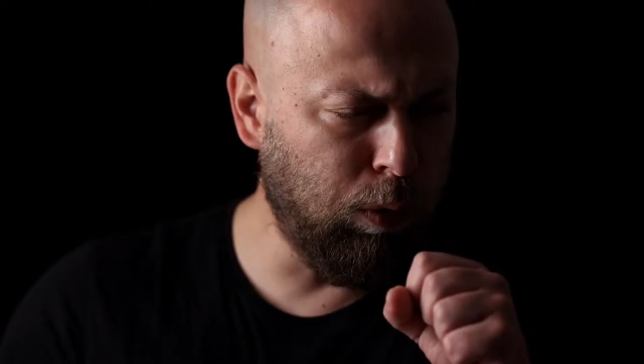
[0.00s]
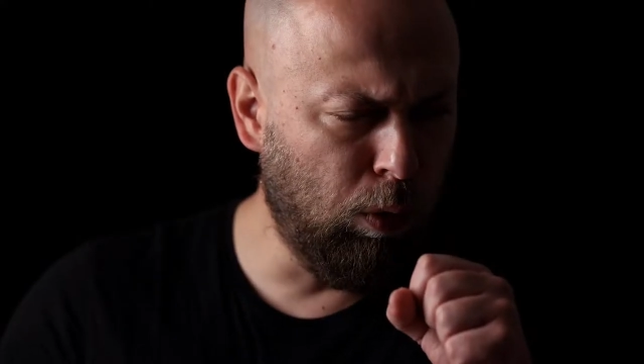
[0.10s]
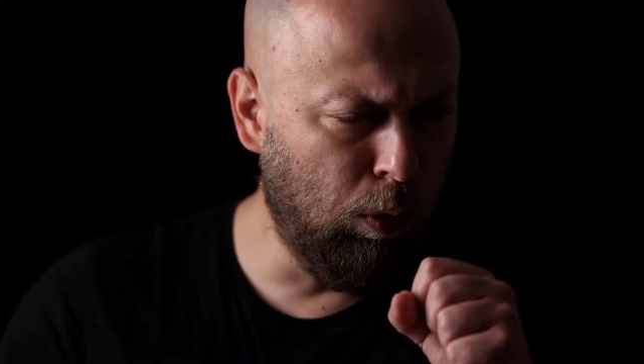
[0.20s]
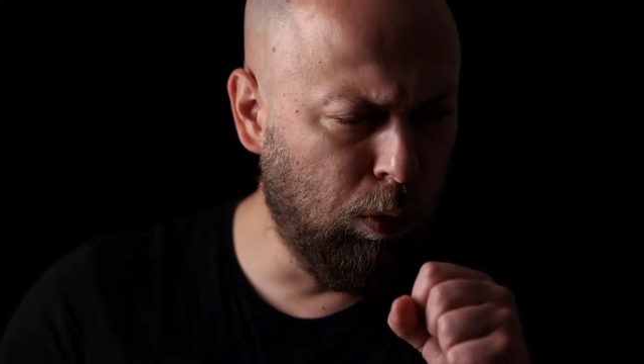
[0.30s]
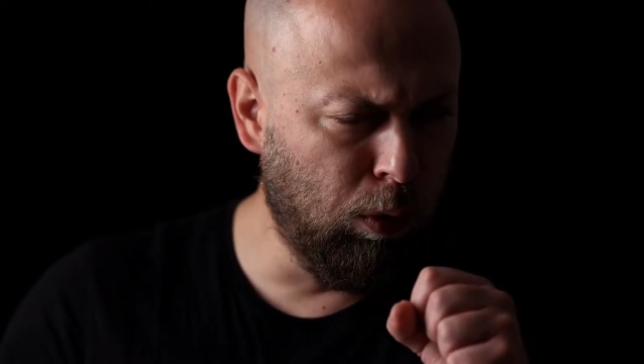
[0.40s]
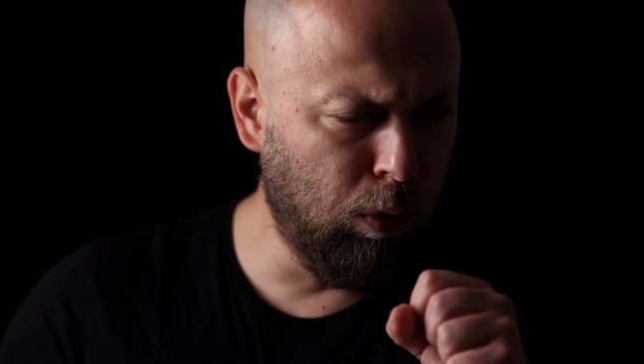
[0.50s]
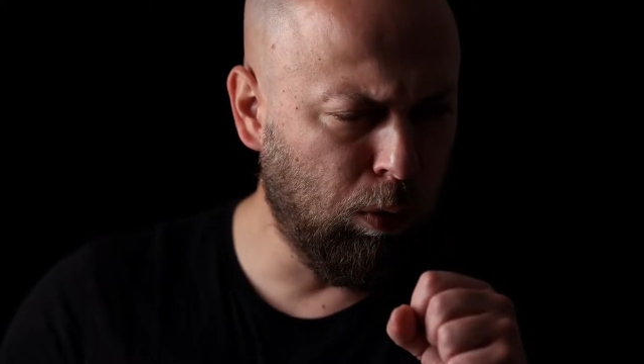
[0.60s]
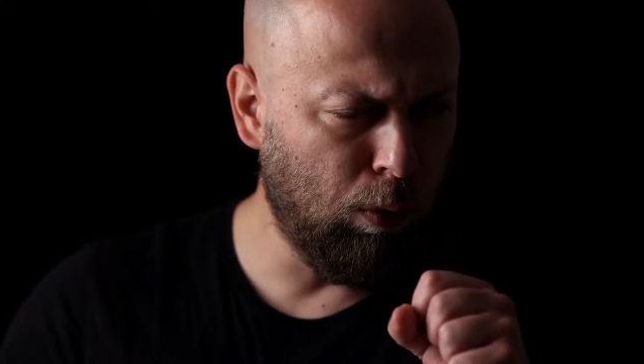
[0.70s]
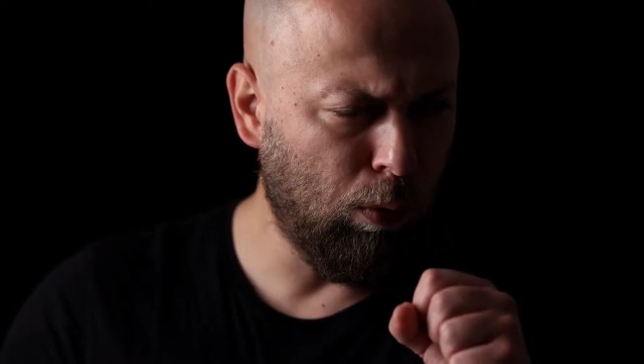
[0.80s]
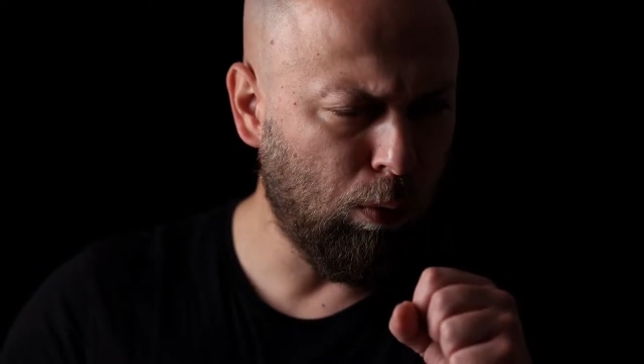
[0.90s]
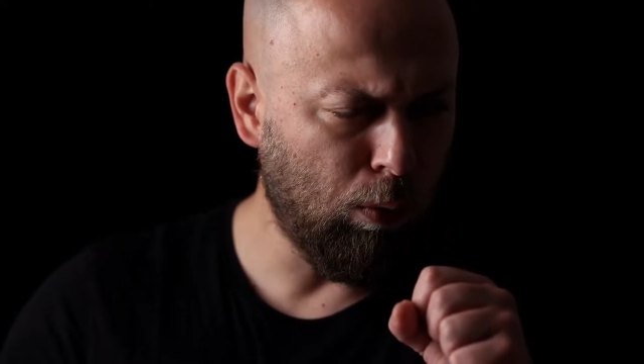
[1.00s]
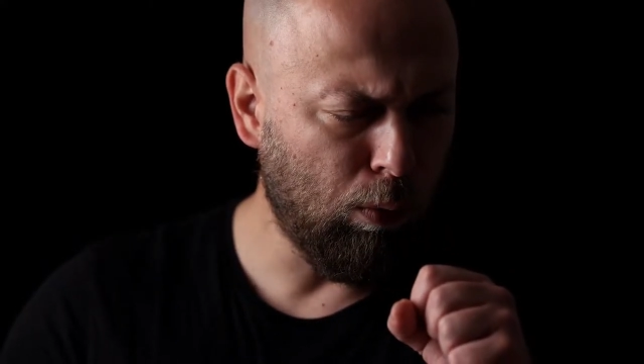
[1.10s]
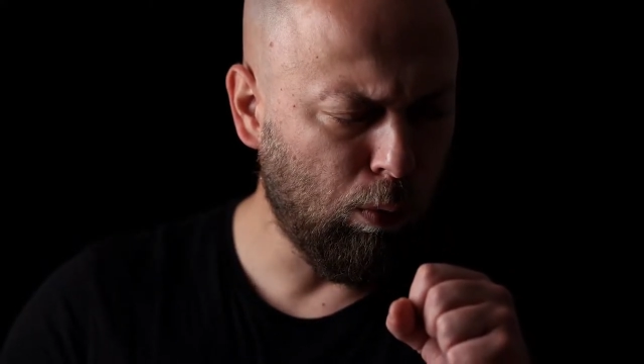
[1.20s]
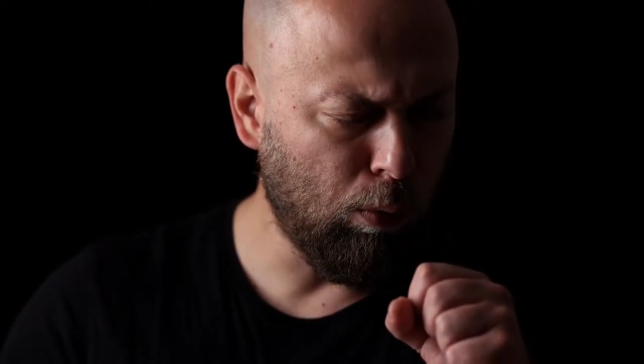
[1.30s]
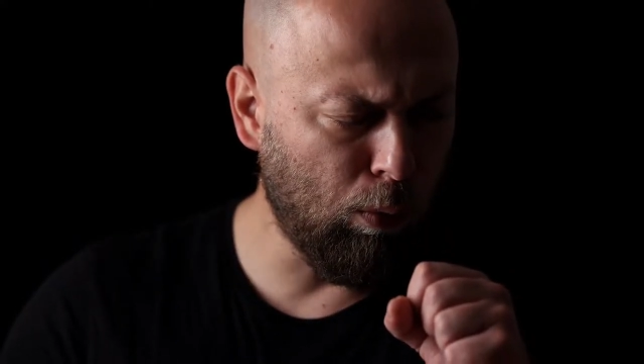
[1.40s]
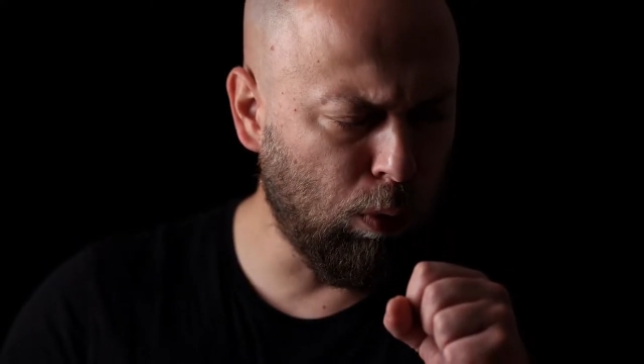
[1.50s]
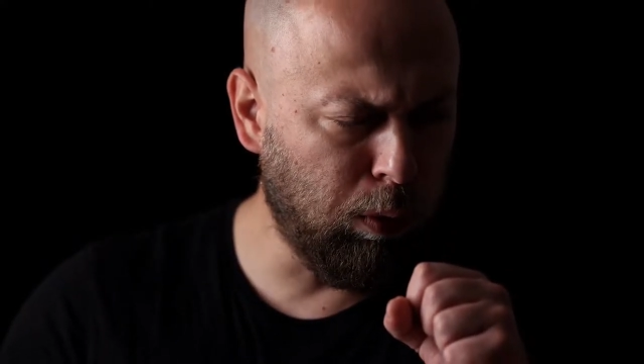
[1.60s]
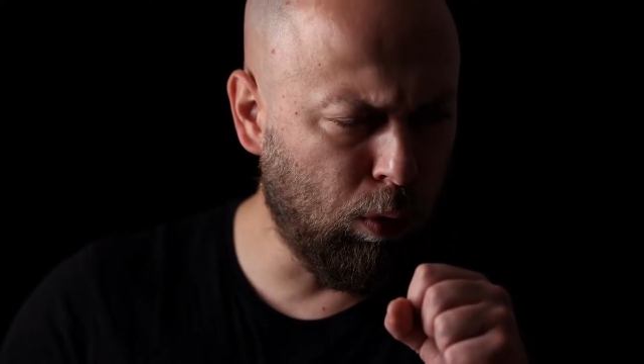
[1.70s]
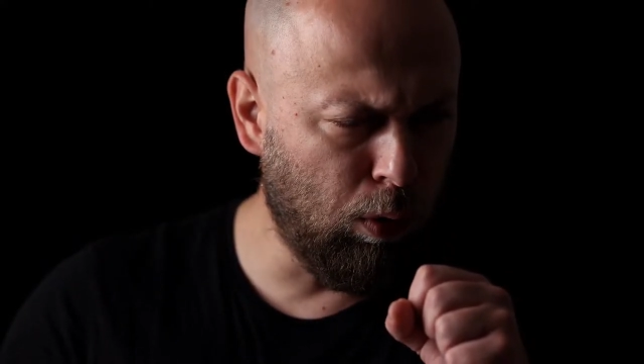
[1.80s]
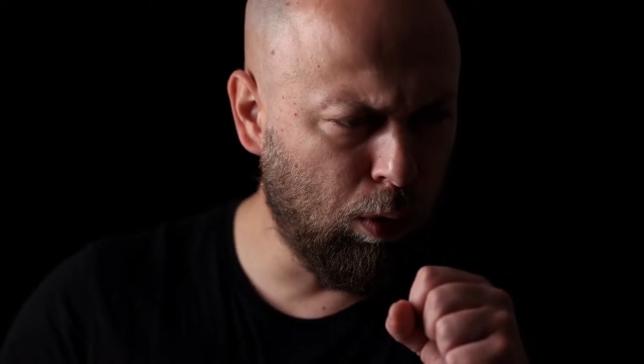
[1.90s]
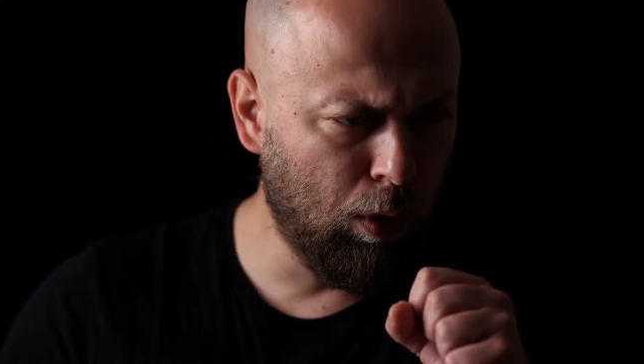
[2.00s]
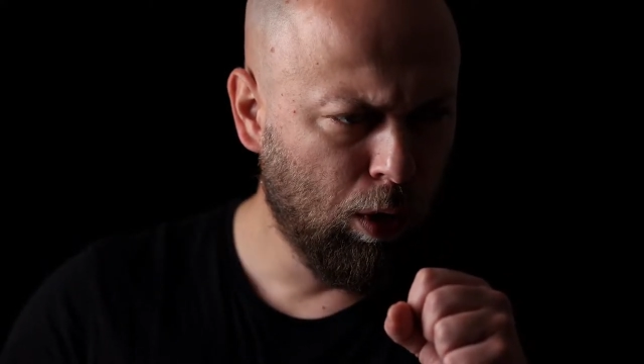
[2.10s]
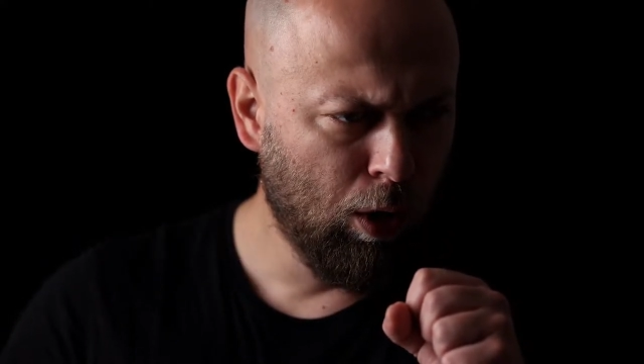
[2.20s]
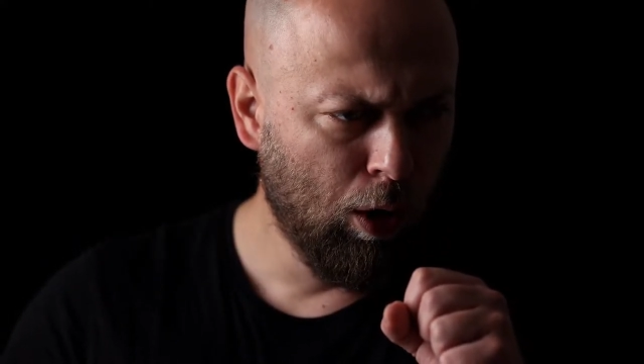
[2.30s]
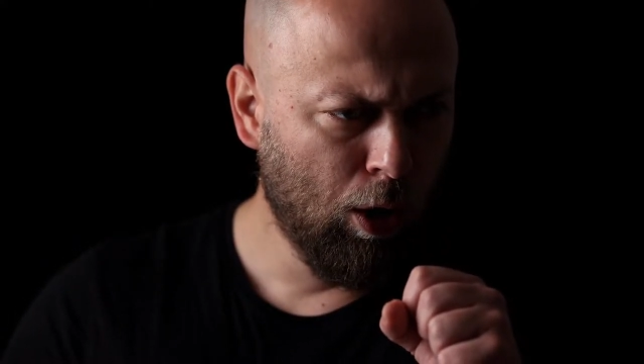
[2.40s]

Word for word: Depending on individual's health conditions,